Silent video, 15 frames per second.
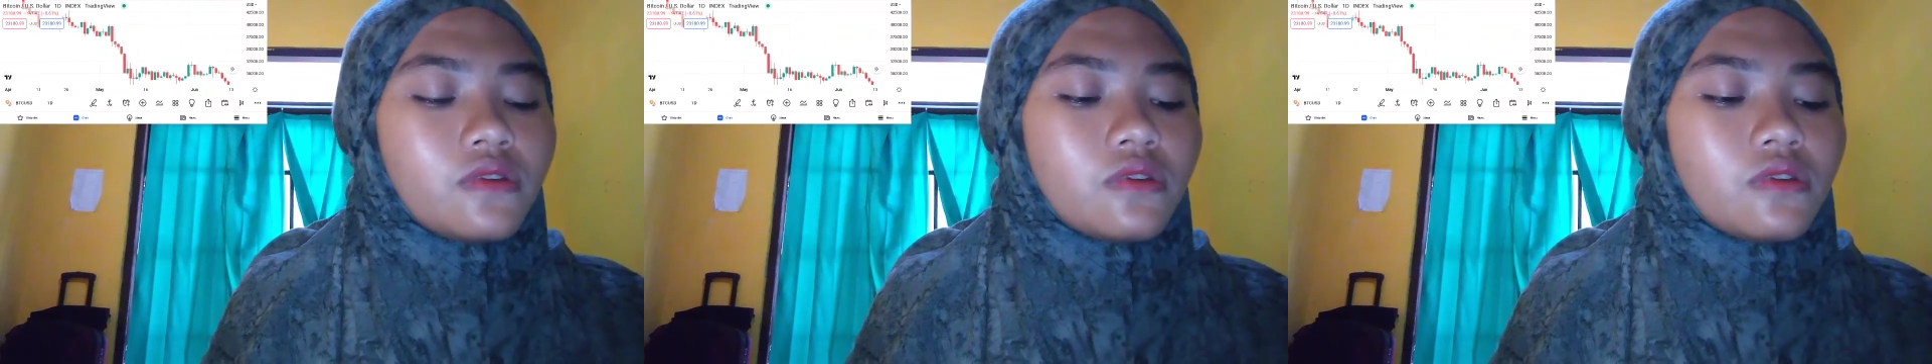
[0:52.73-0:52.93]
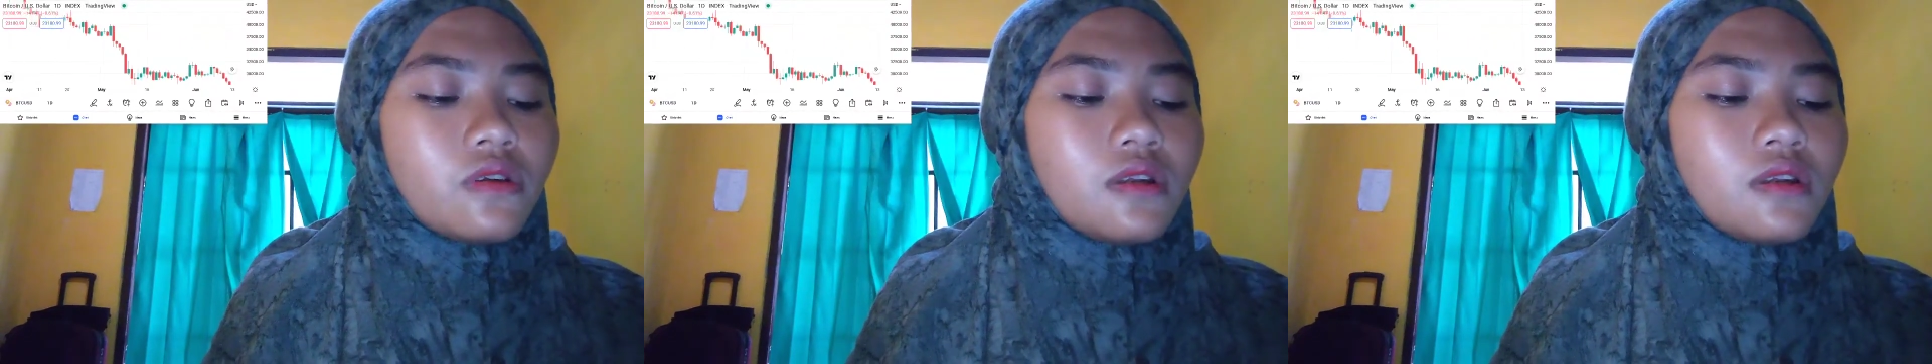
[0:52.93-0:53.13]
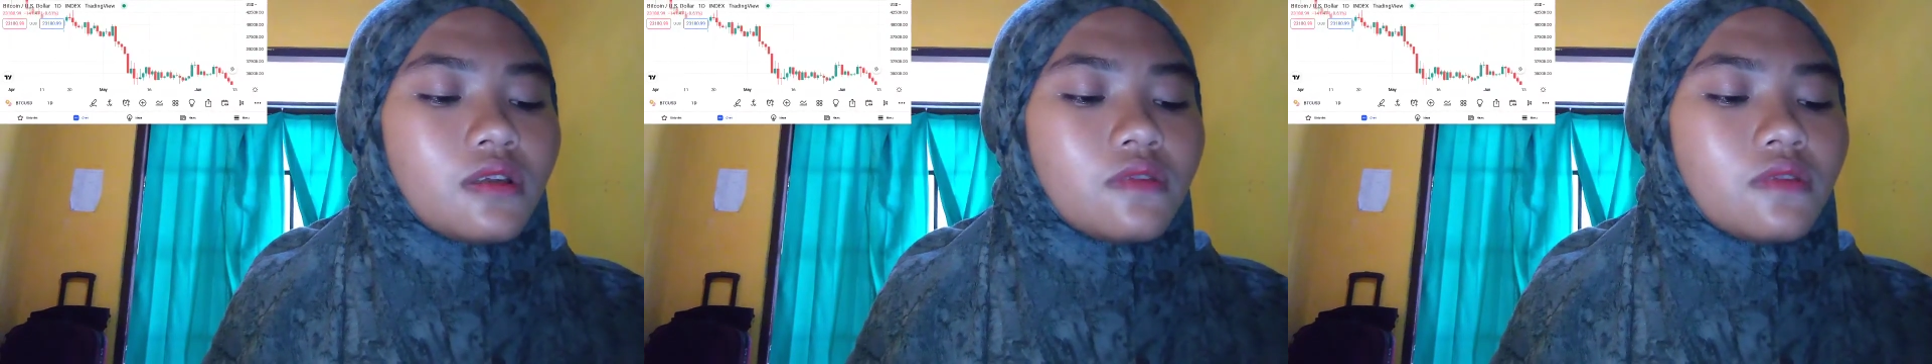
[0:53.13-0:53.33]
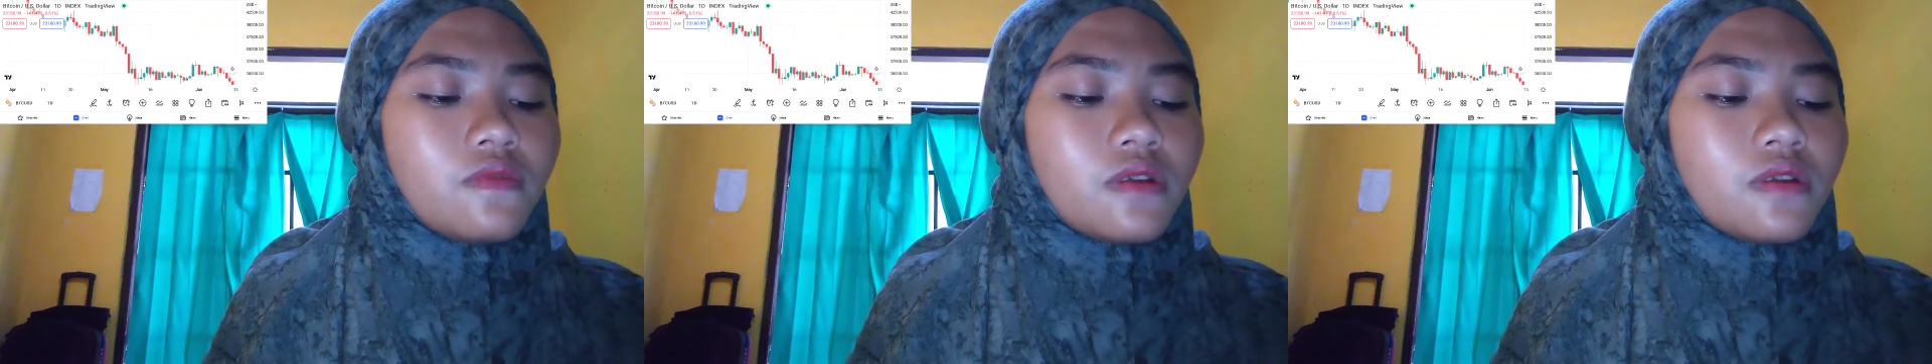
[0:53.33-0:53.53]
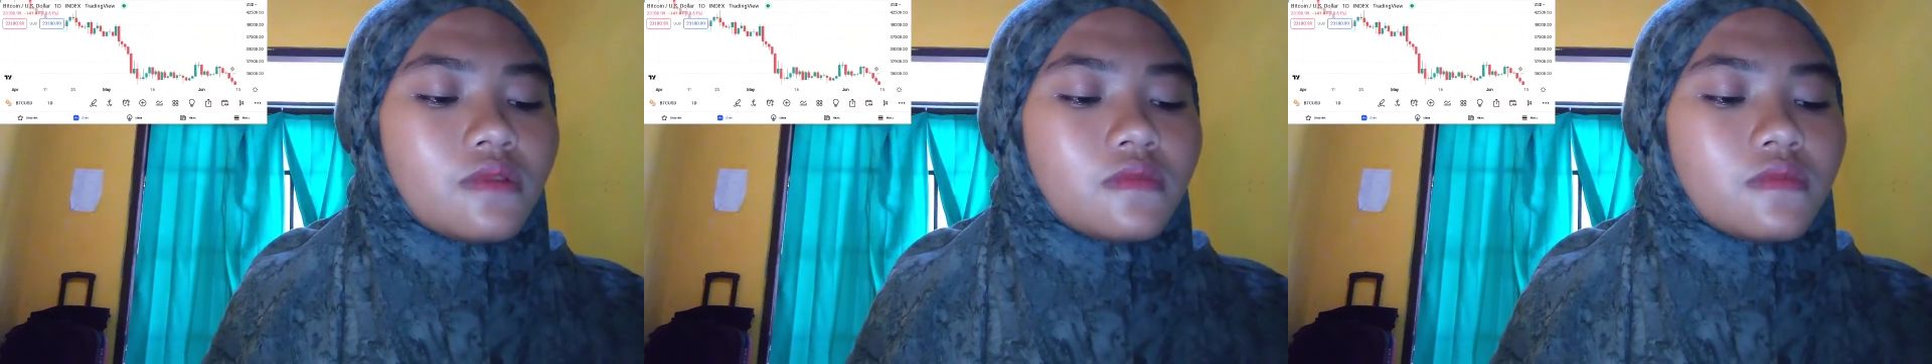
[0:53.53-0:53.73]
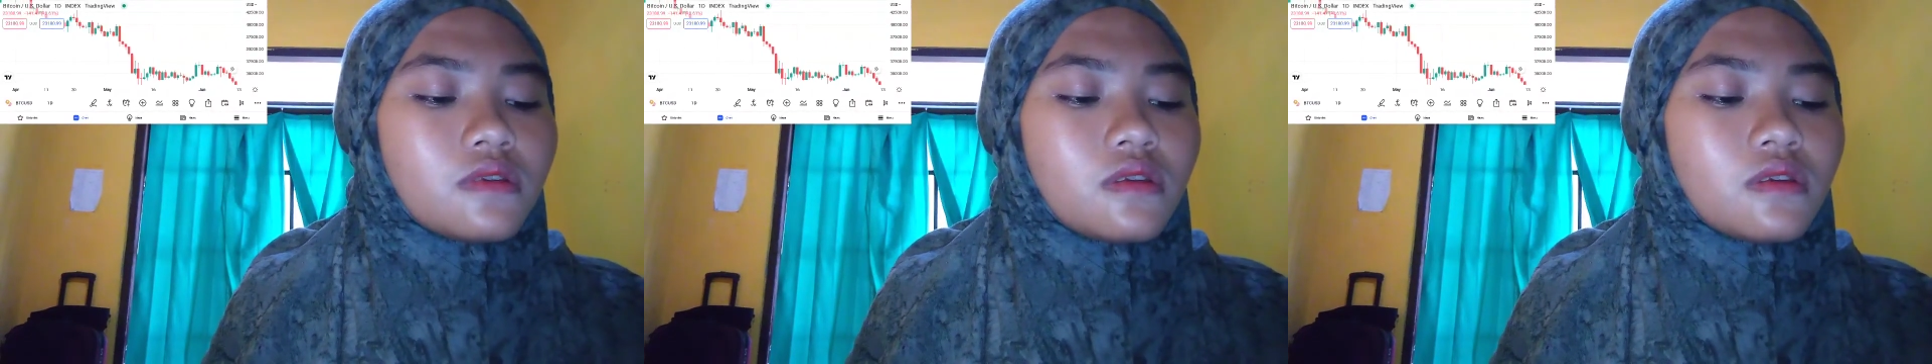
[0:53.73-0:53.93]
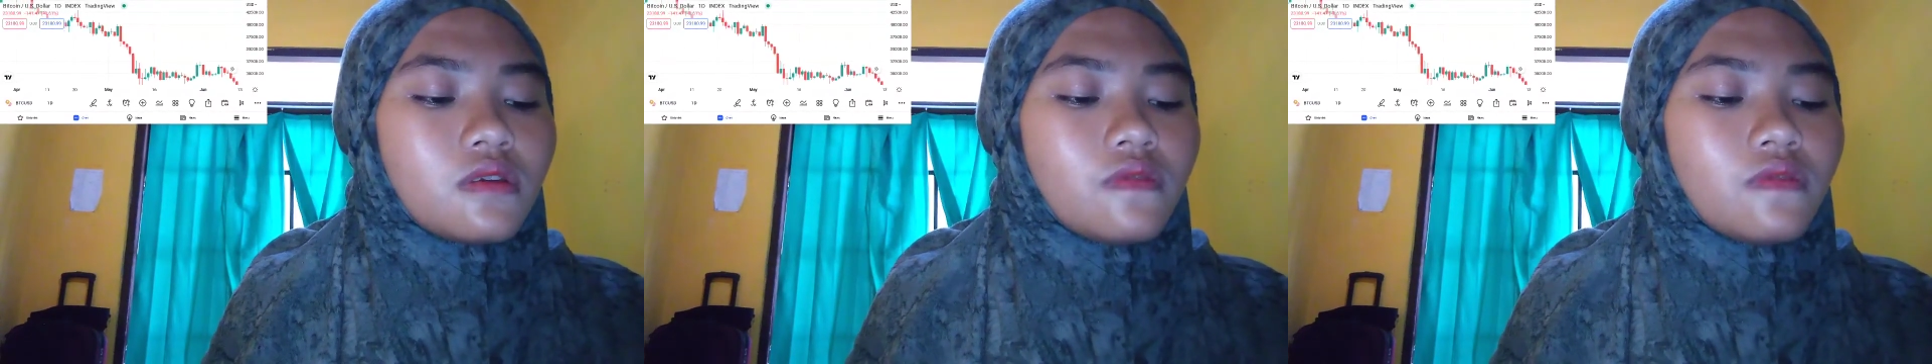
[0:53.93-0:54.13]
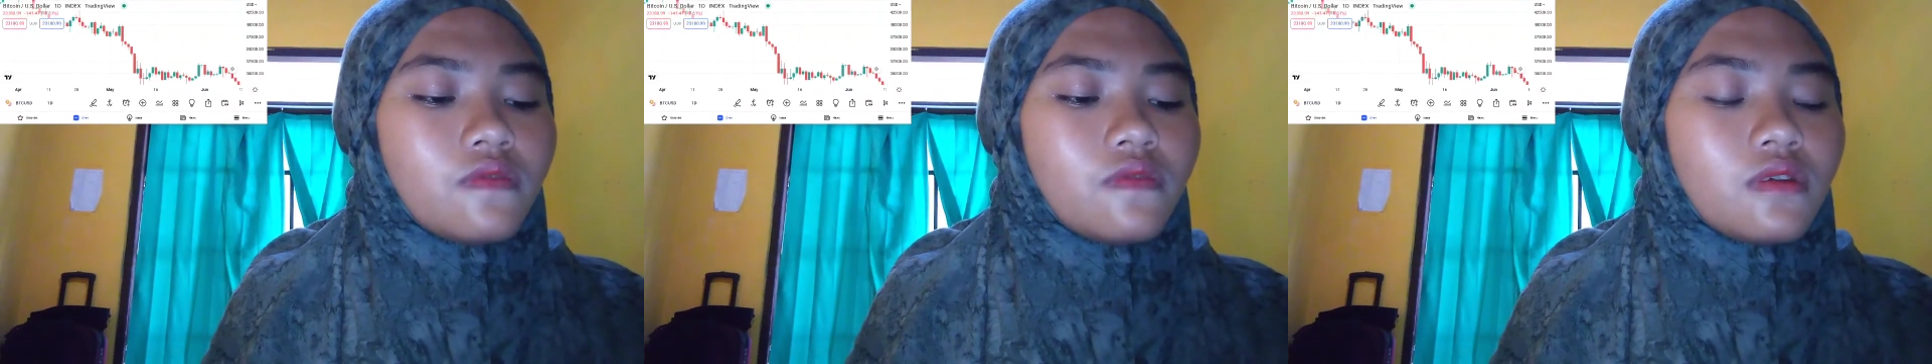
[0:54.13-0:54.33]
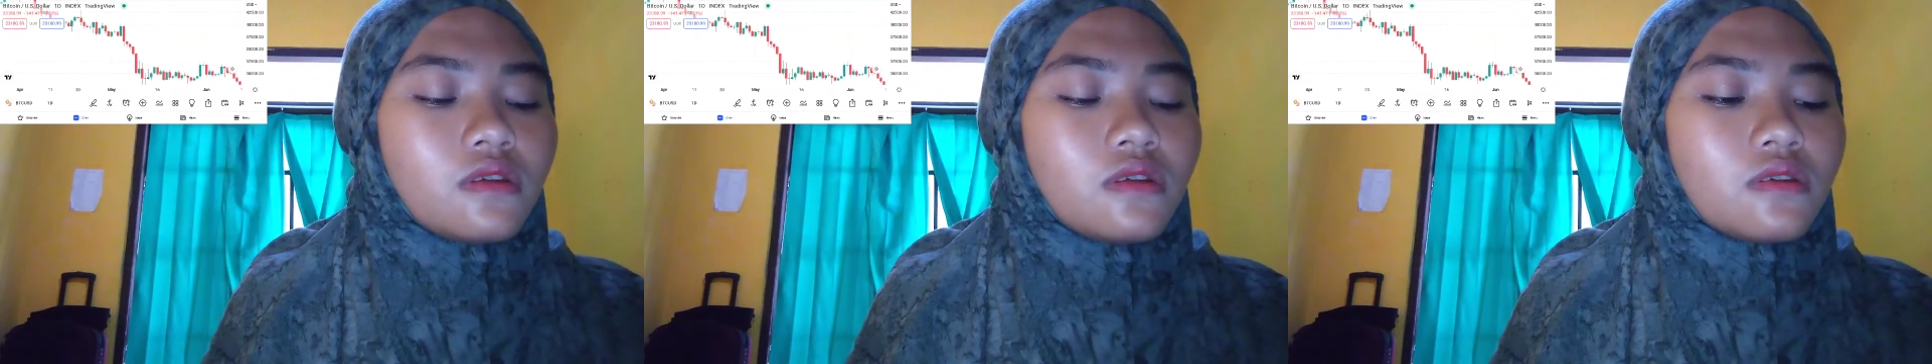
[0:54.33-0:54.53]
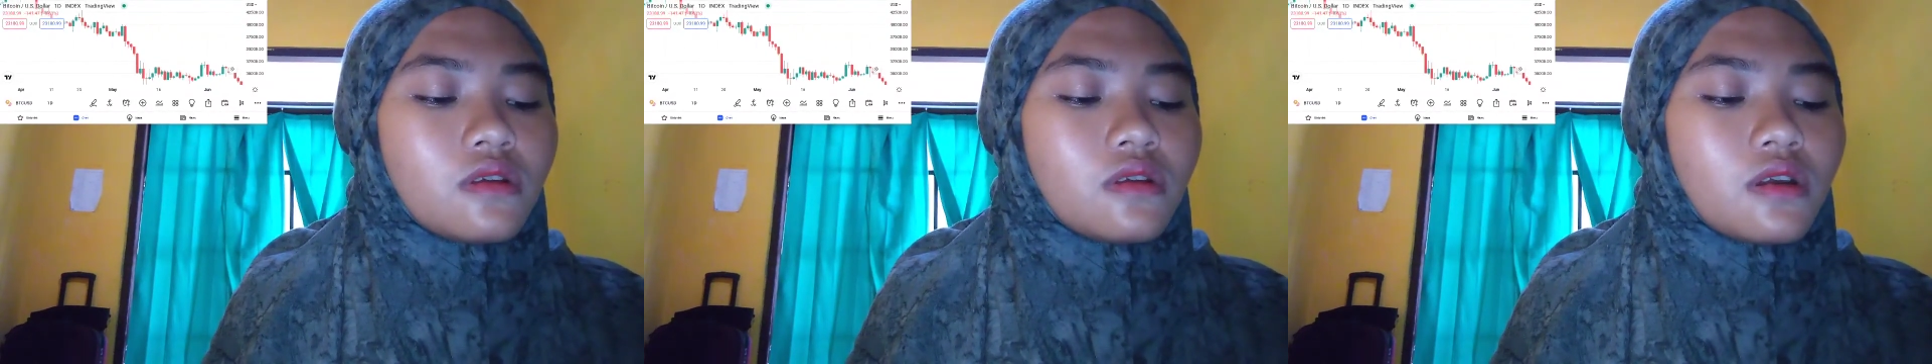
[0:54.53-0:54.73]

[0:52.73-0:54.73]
So let's friends first